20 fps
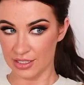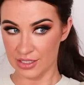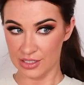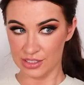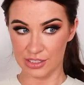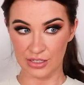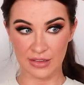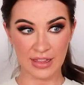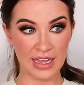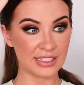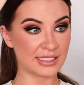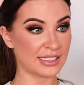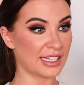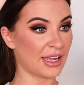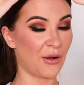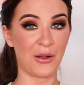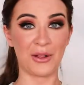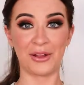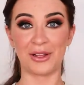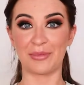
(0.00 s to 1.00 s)
So that's it
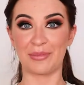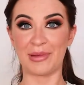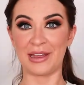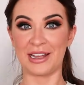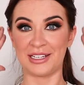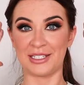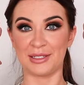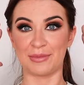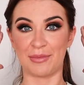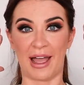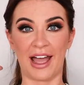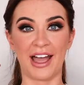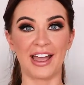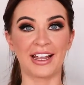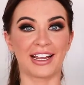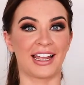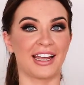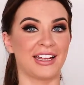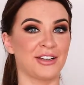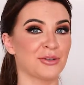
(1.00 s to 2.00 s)
all pinned
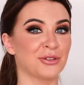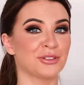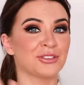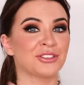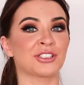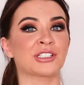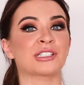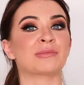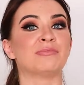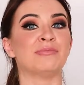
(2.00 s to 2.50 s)
back. I know it looks